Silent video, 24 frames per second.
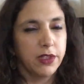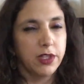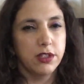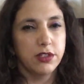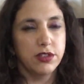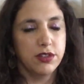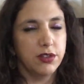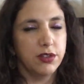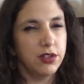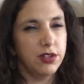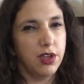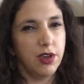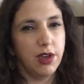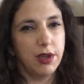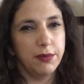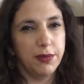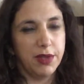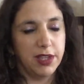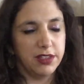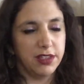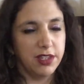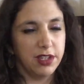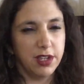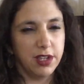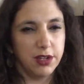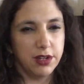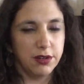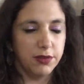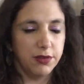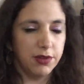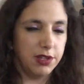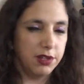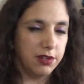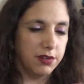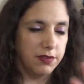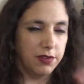So no, I'm not that kind of
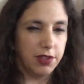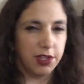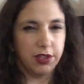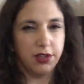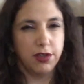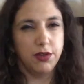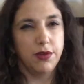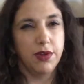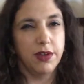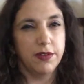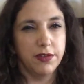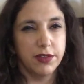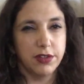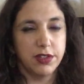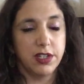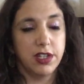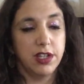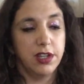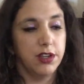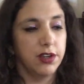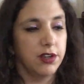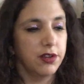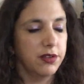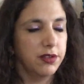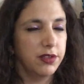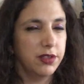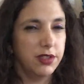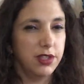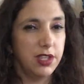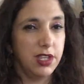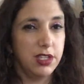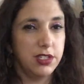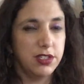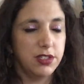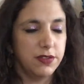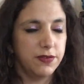reader of like whoever's here.
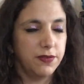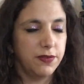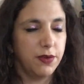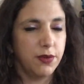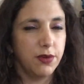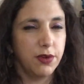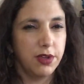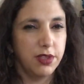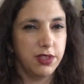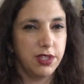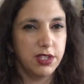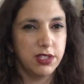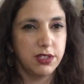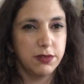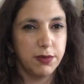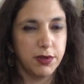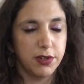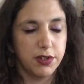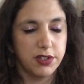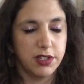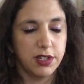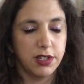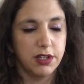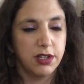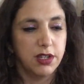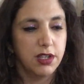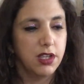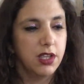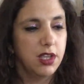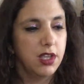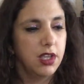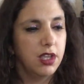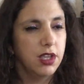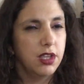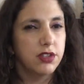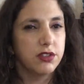It's for this person.
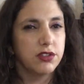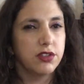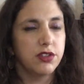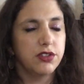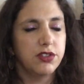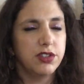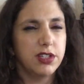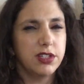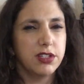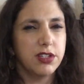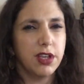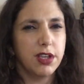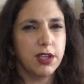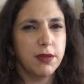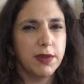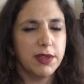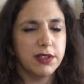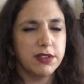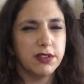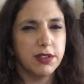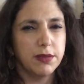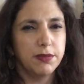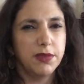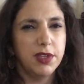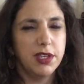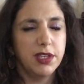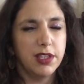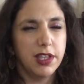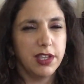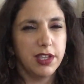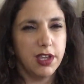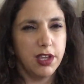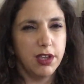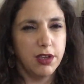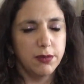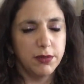So she's talking about something
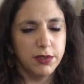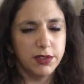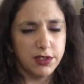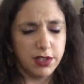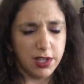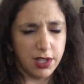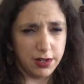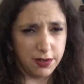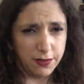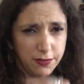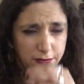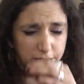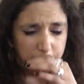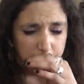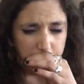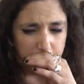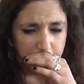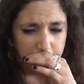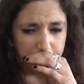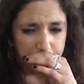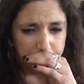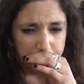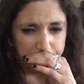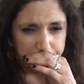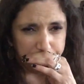like I almost kind of feel like